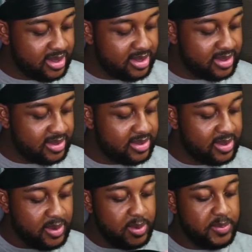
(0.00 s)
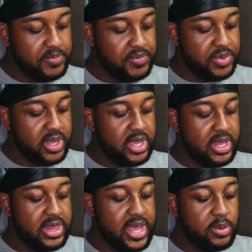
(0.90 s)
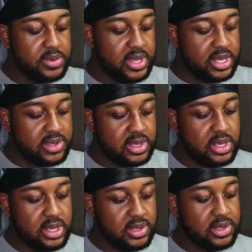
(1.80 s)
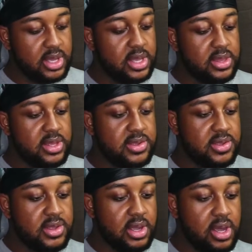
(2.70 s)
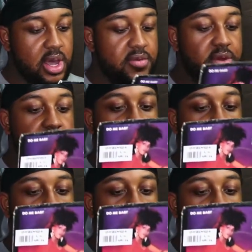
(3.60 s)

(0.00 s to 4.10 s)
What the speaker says: So that's the disc, and this is the cover.